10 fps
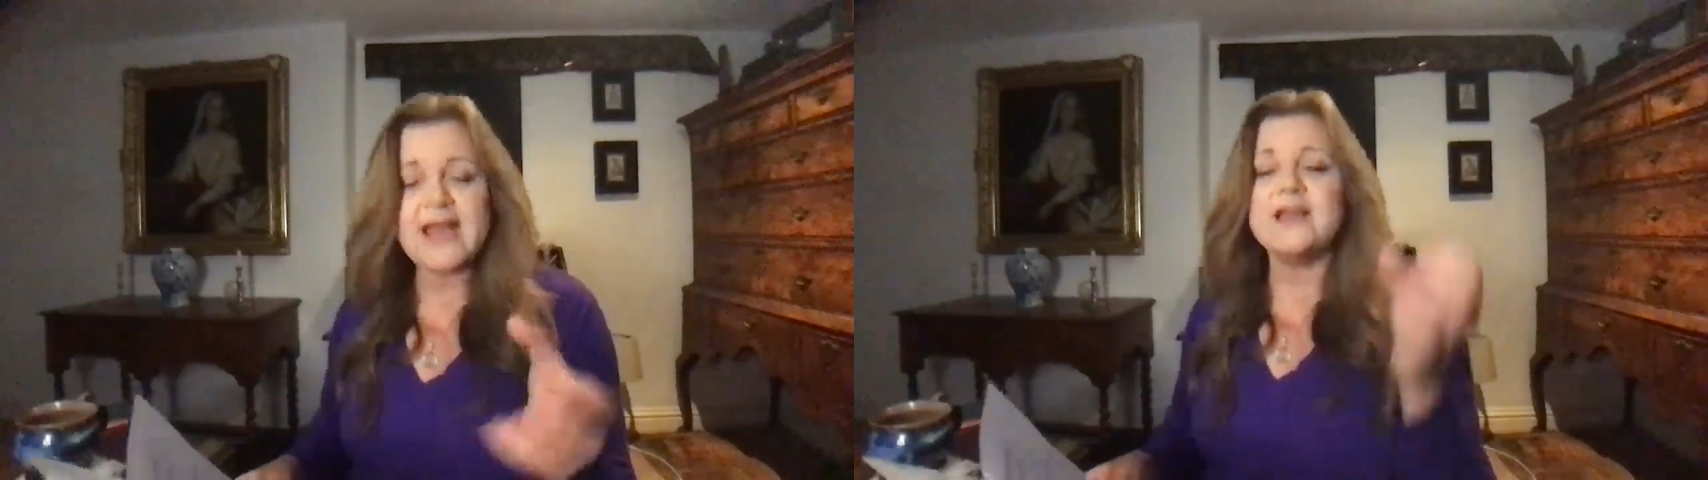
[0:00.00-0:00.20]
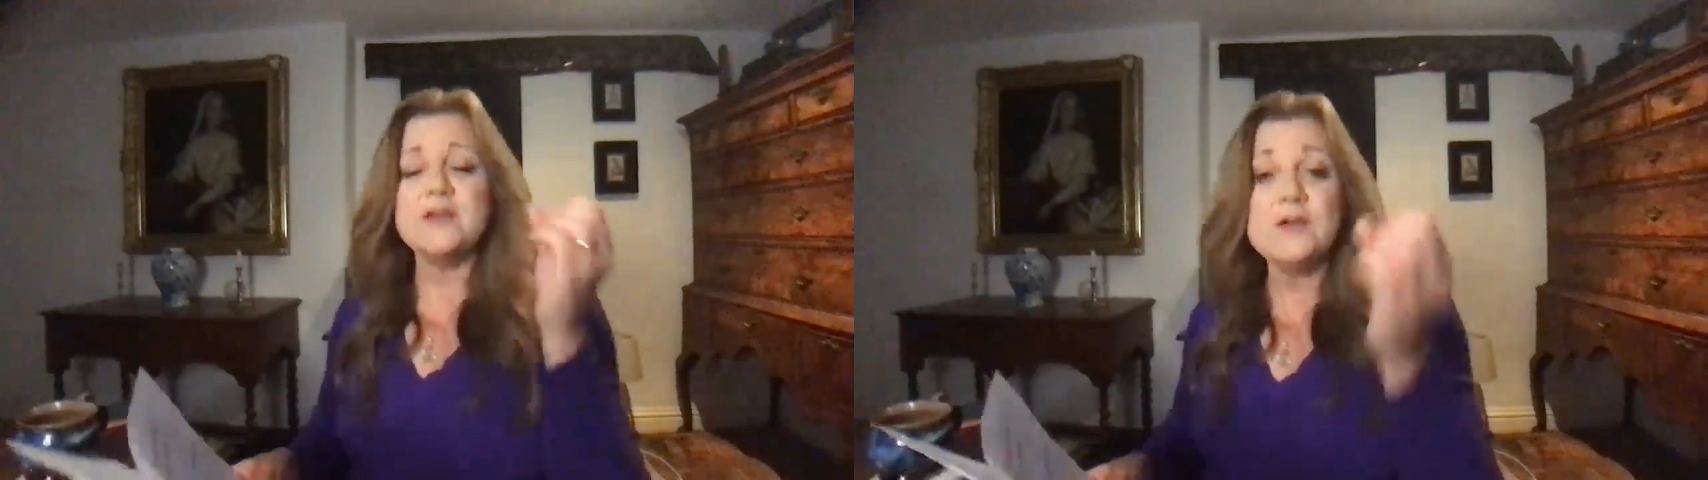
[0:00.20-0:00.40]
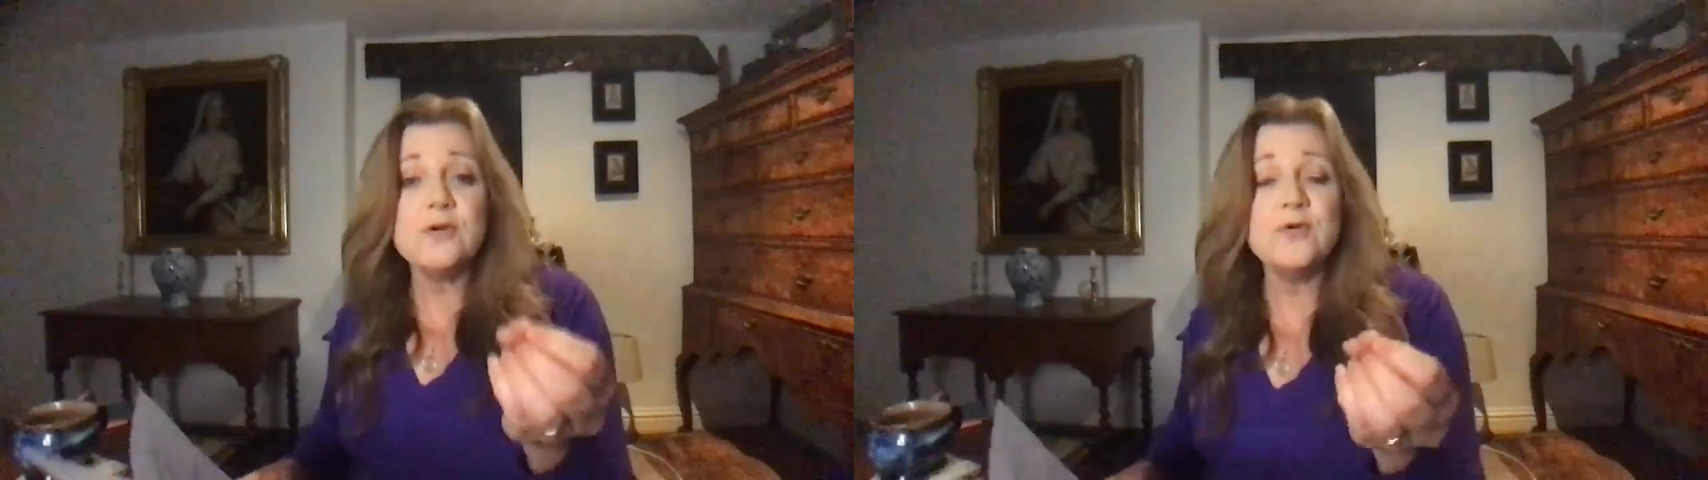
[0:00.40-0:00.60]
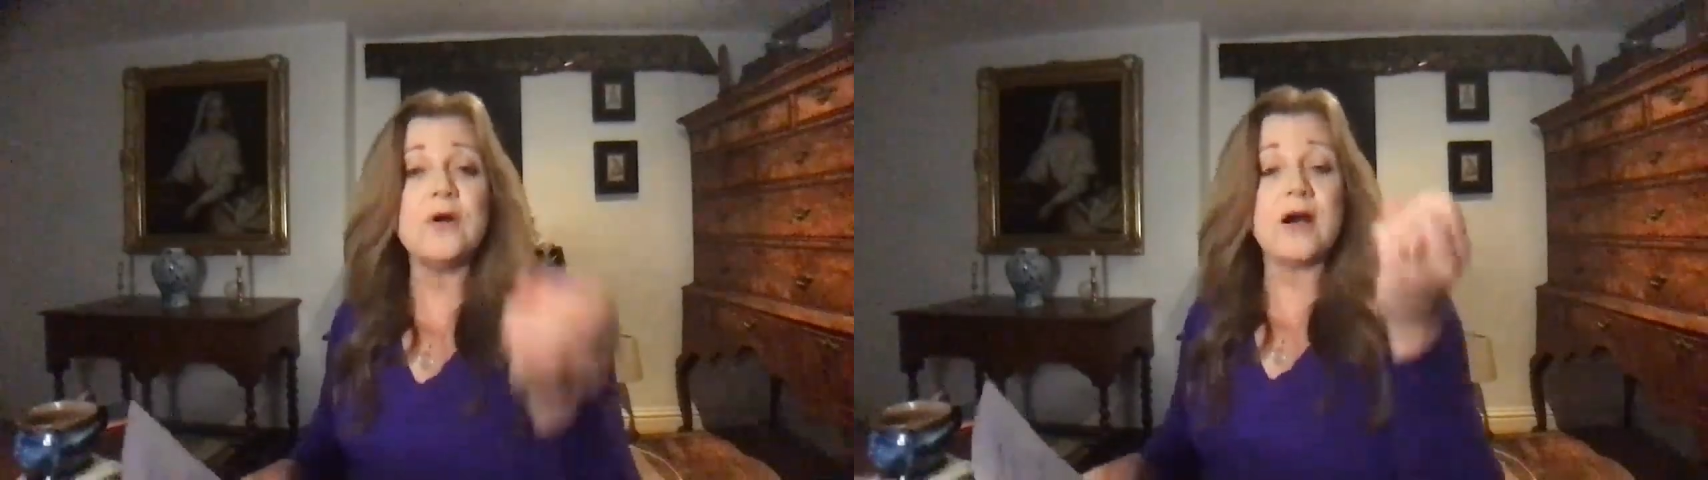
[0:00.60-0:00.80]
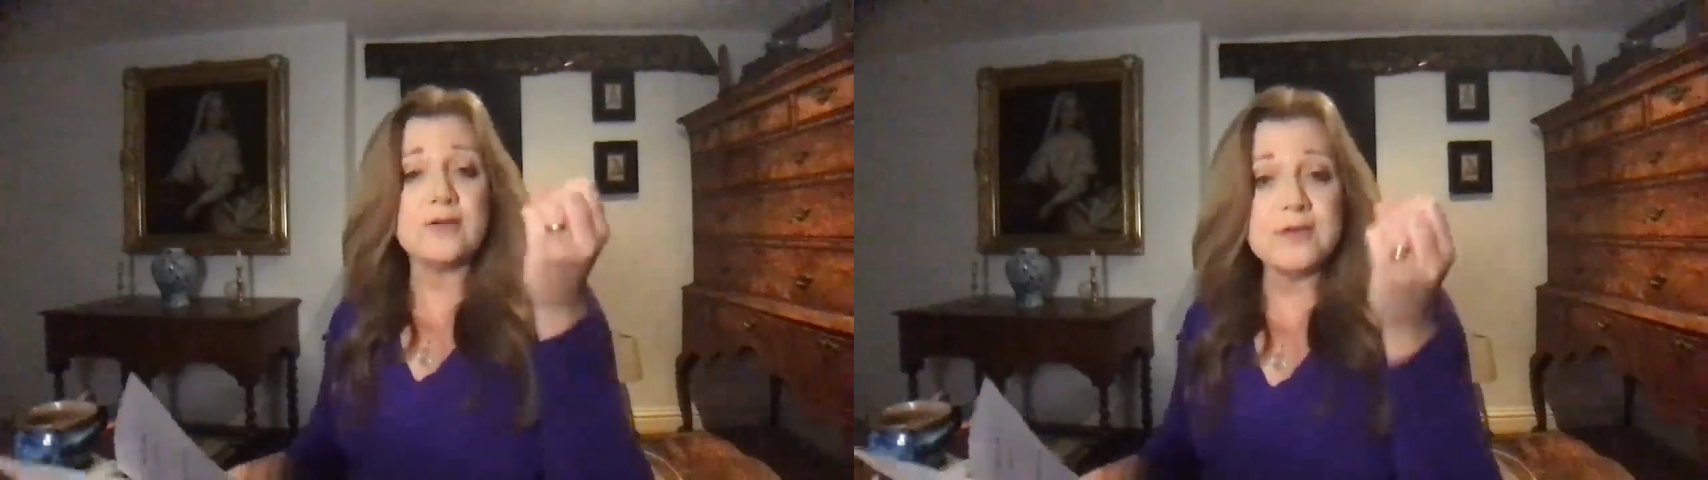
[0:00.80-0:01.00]

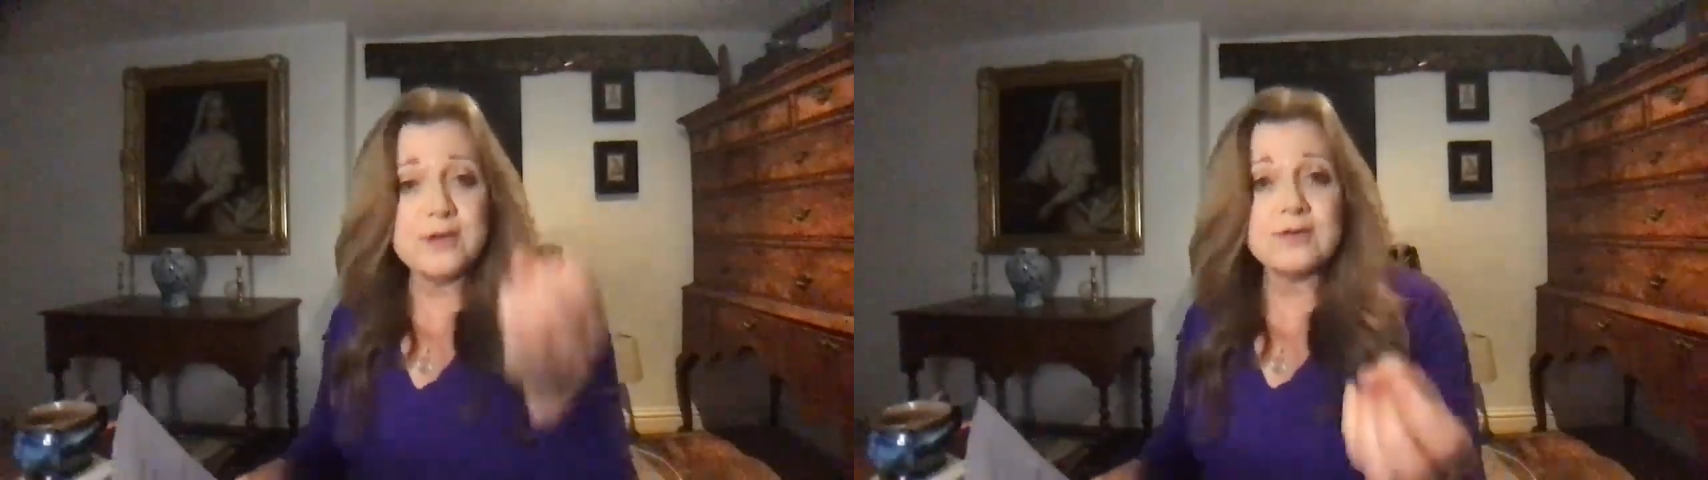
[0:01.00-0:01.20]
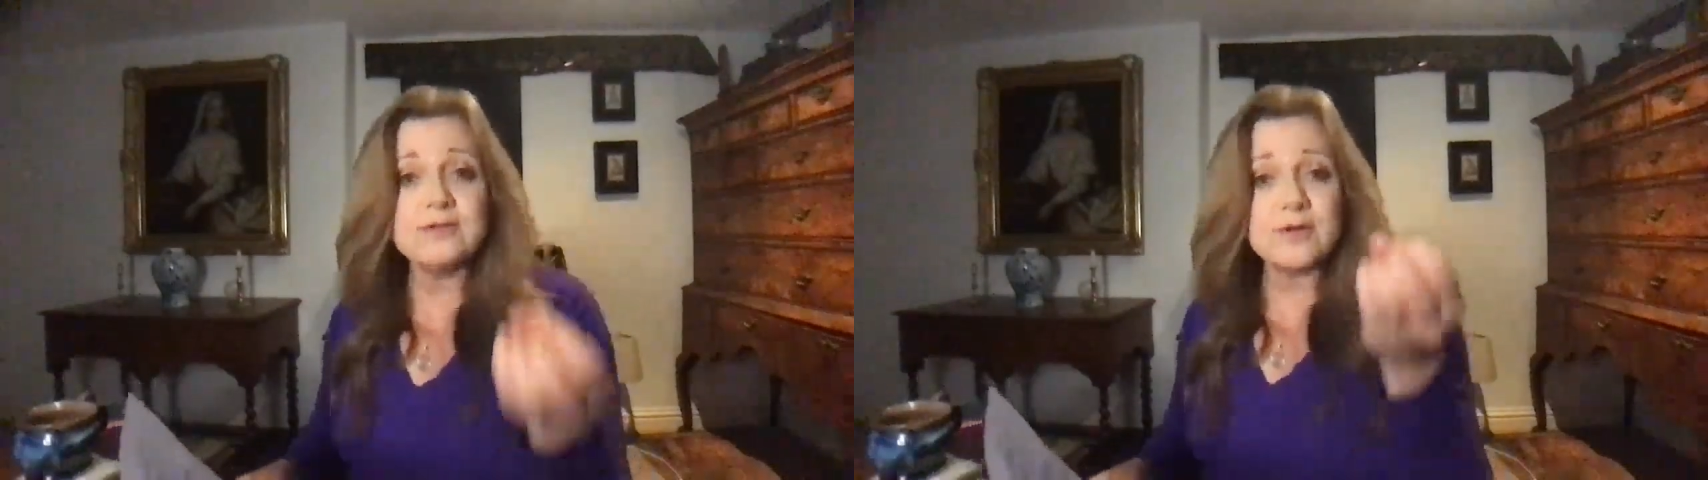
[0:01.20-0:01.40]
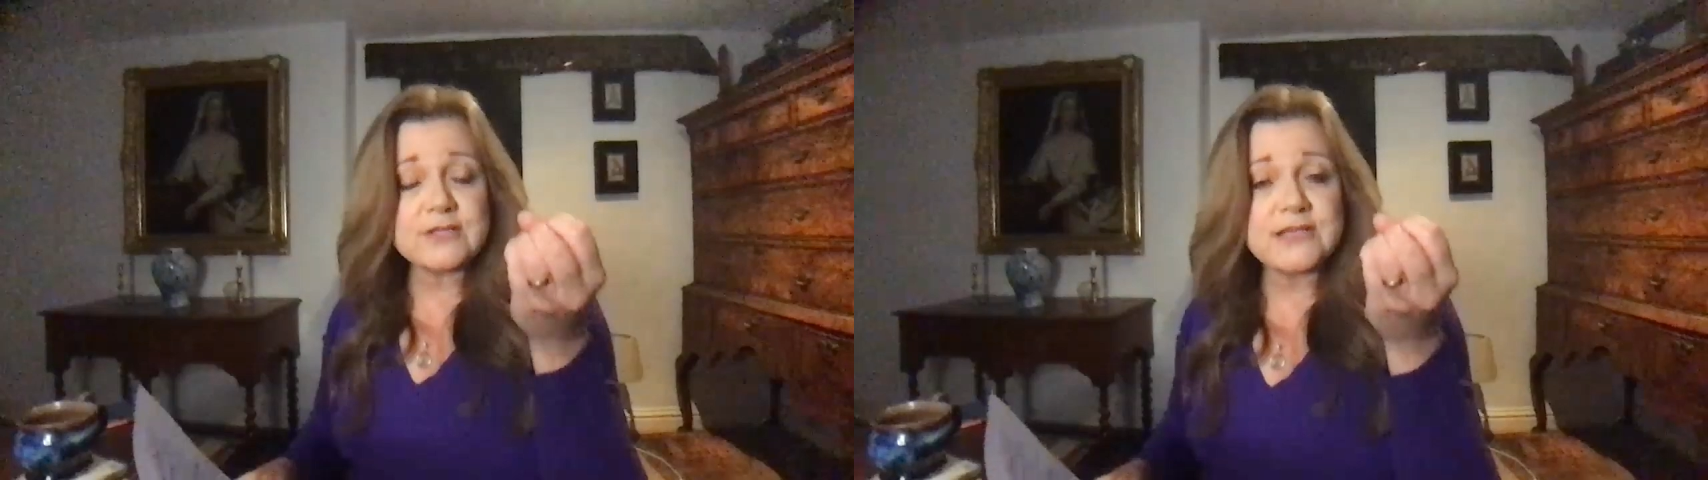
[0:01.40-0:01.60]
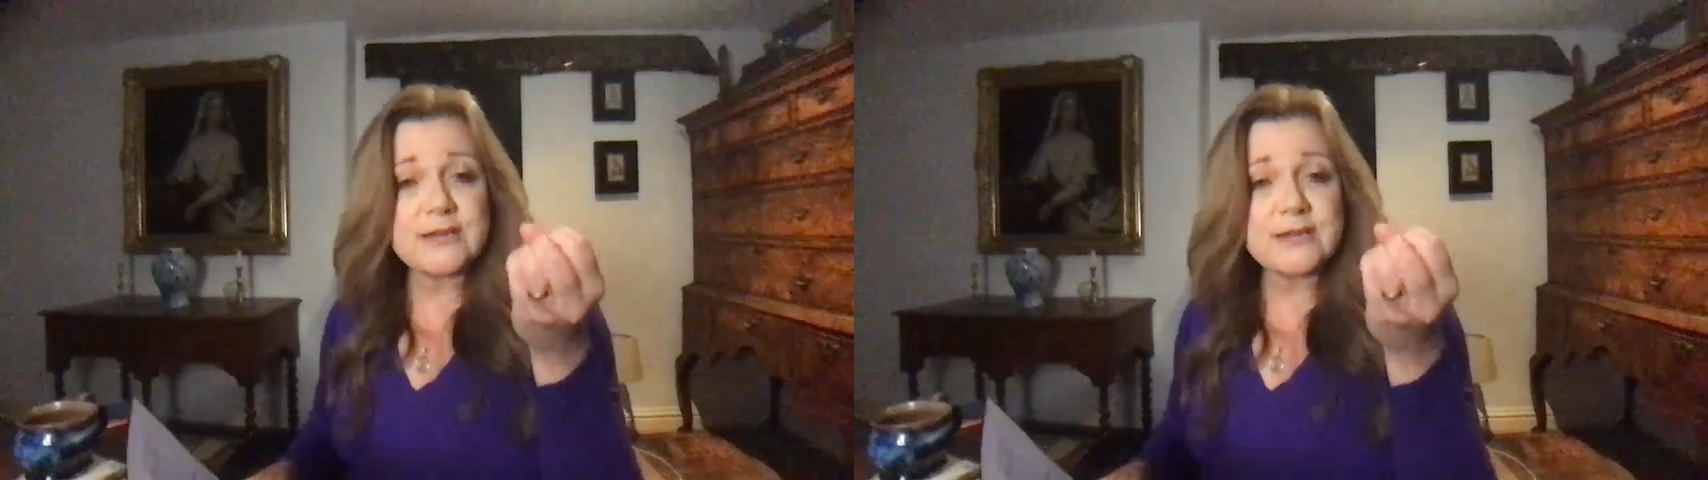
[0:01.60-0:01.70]
You are the universe